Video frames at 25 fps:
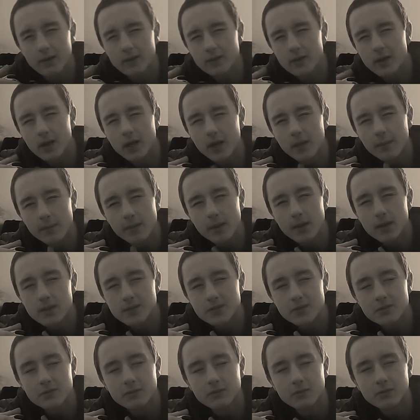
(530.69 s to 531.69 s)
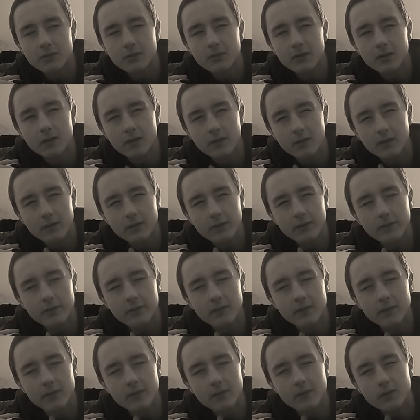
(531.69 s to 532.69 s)
got a bad score, oh
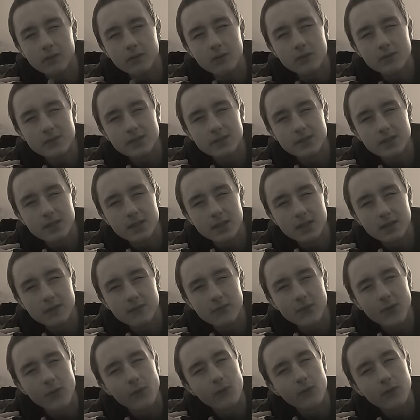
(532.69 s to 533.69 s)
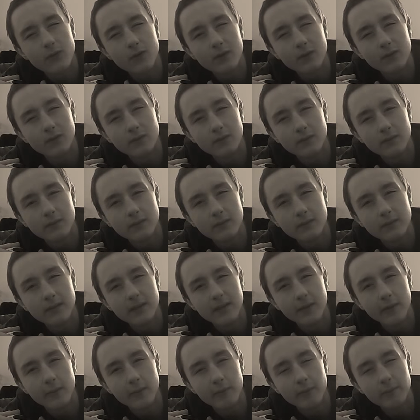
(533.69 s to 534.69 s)
no, it's the end of the world,
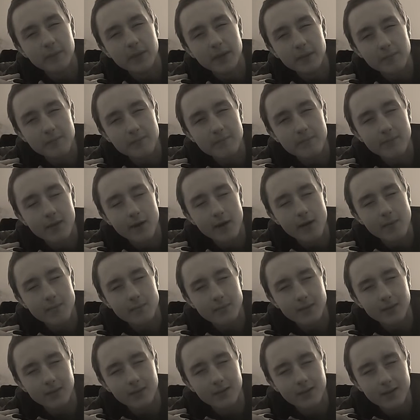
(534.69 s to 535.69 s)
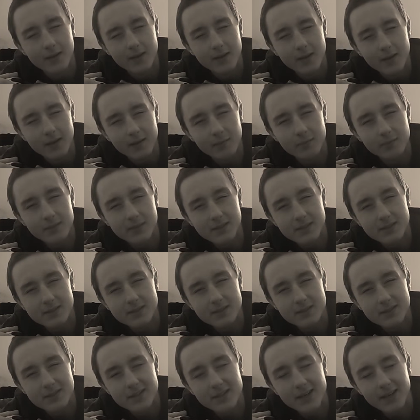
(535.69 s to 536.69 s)
help me, mommy. Me,
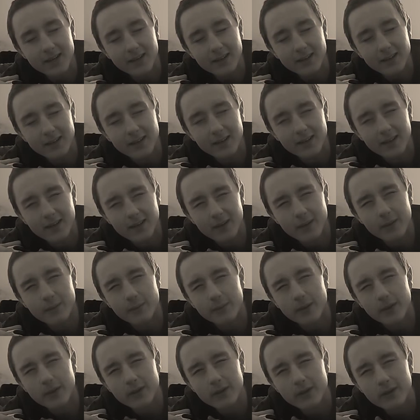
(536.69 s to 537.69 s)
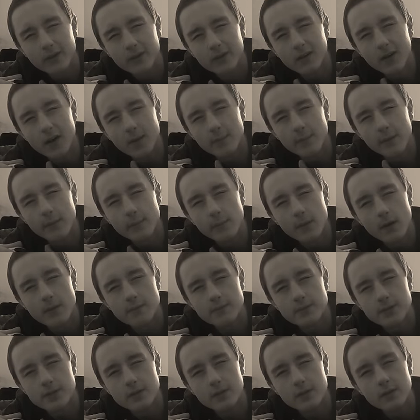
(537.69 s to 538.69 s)
daddy, oh my god, my
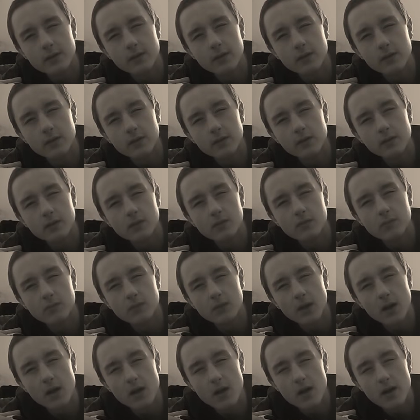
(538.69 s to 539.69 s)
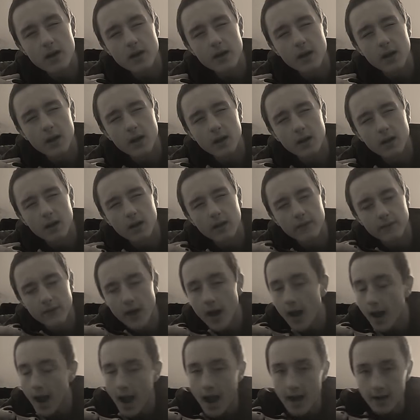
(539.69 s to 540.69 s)
mom's gonna kill me. I
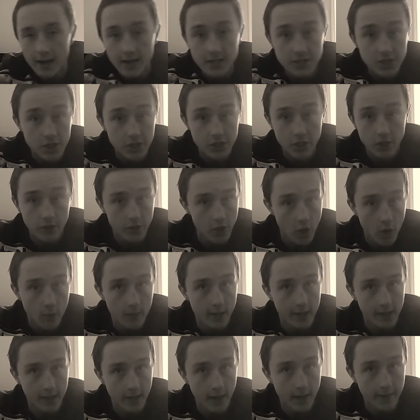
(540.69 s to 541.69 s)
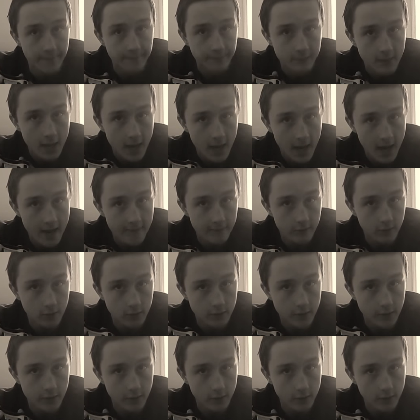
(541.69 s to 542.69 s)
actually don't know what I got. I haven't
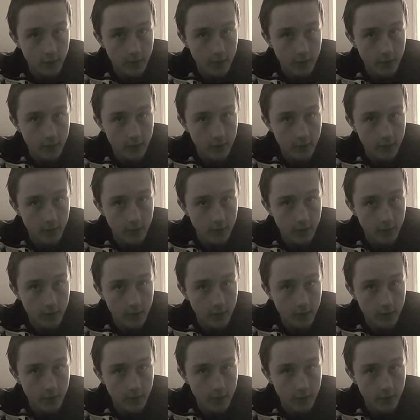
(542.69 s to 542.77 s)
looked in the